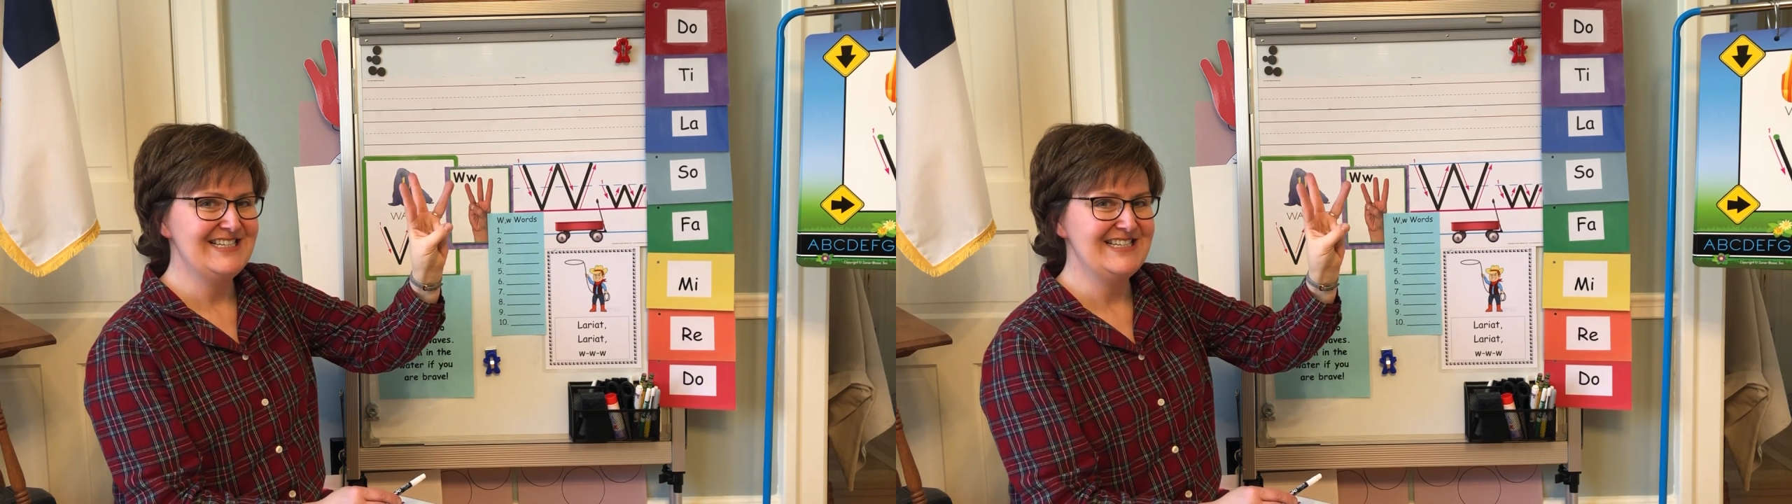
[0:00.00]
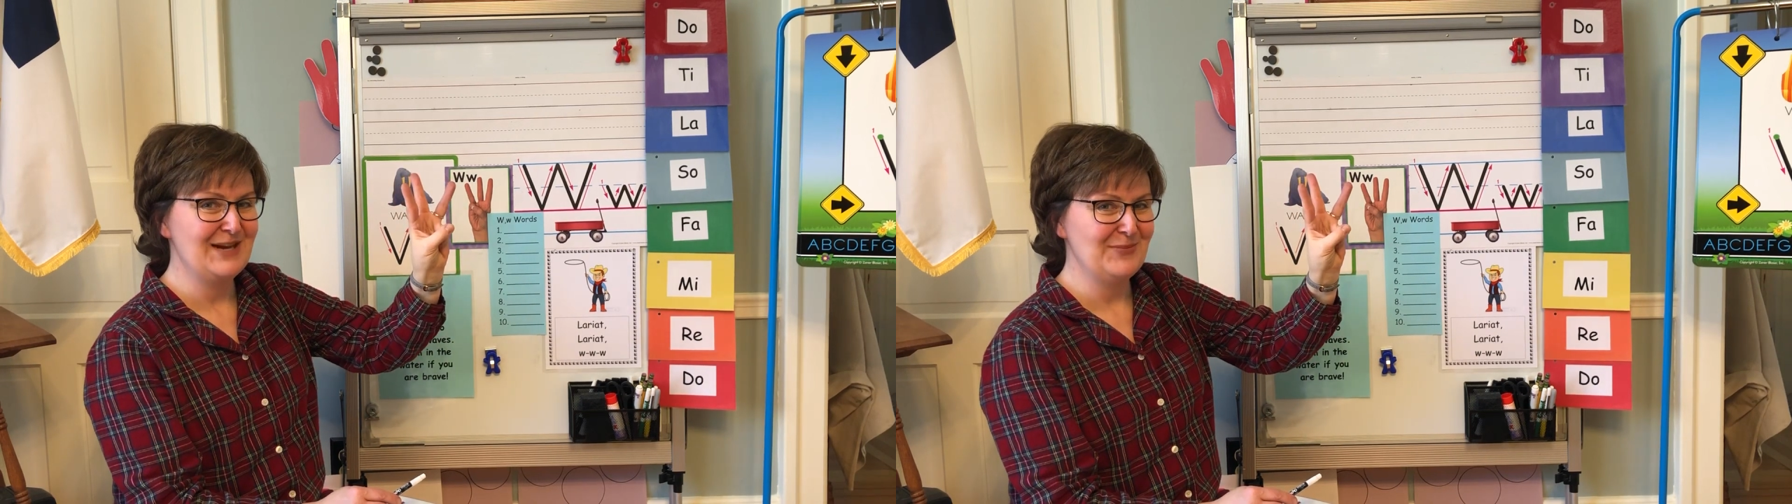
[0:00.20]

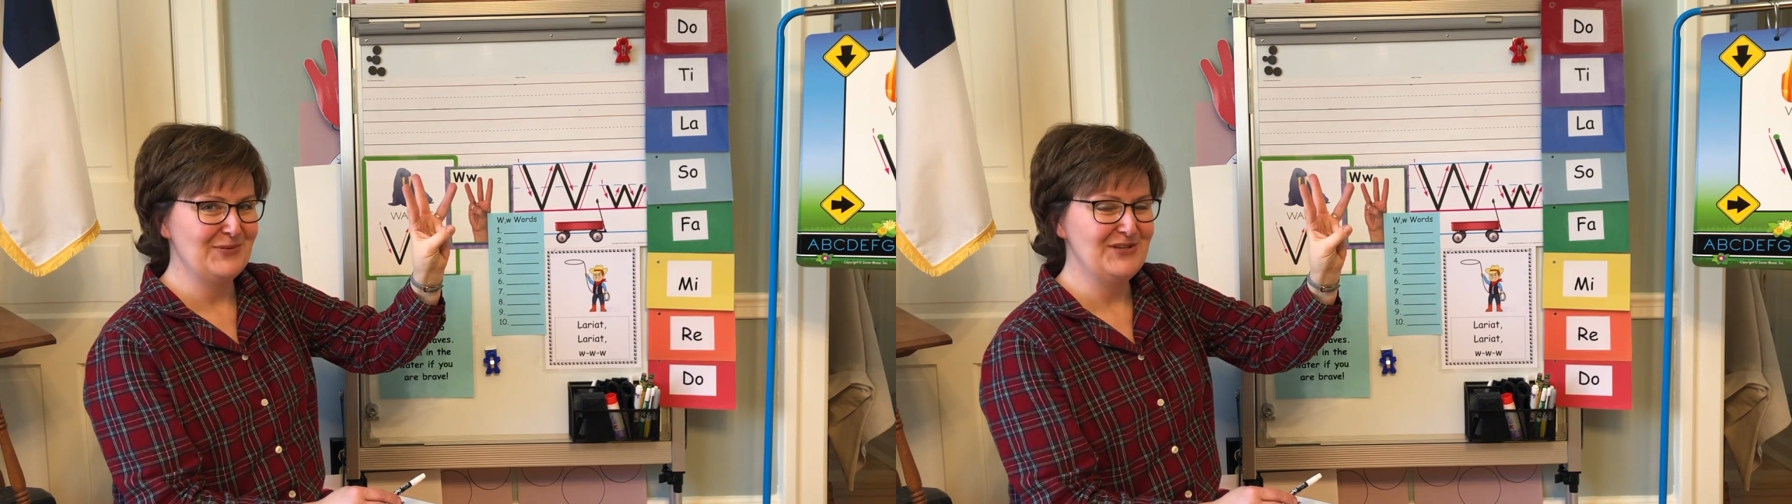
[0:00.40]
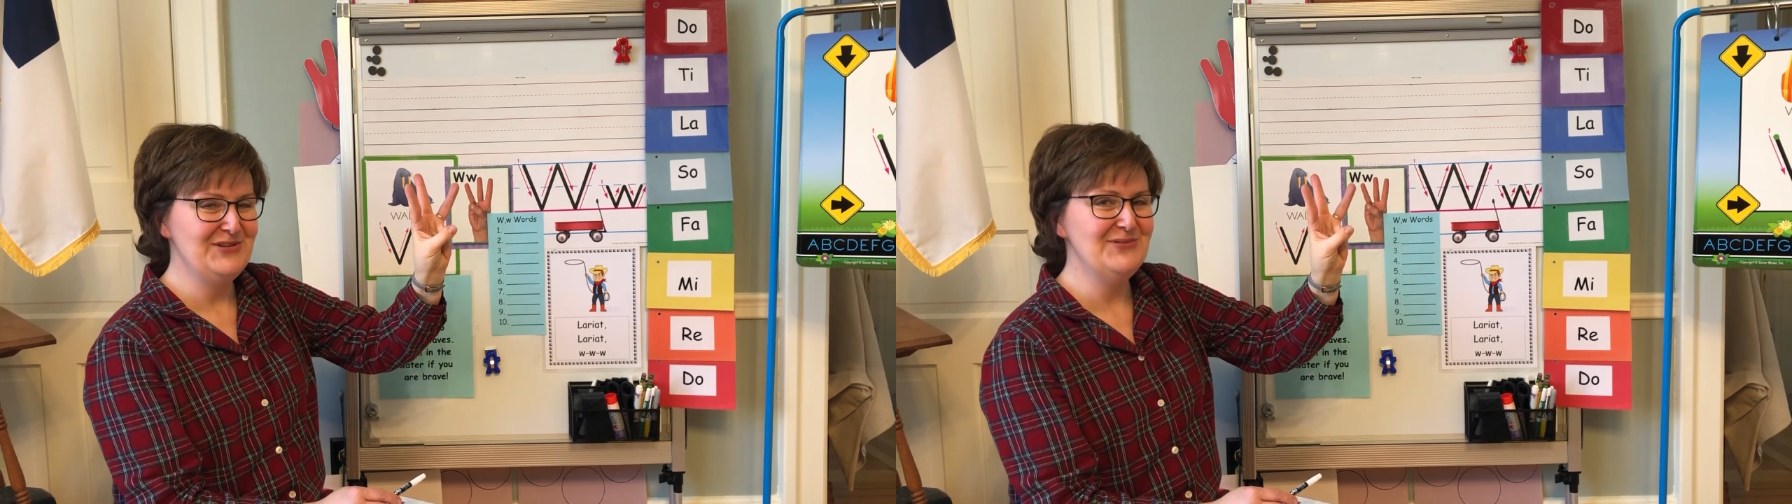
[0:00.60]

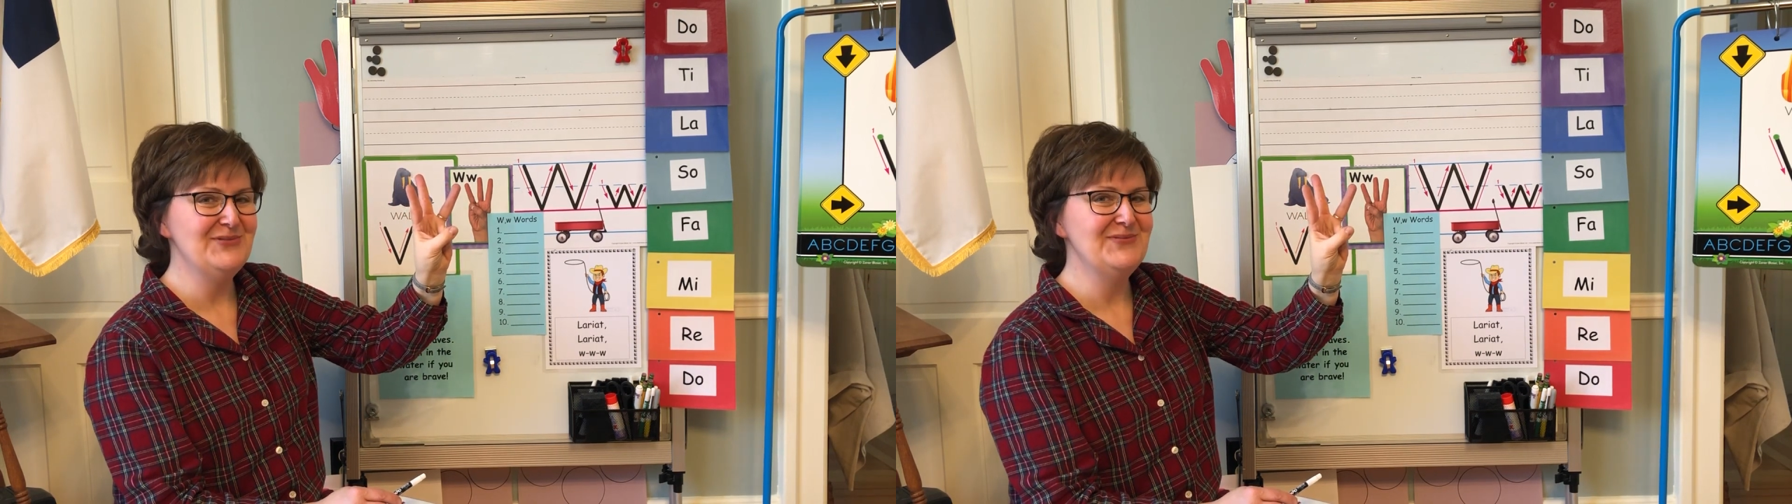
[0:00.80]
W.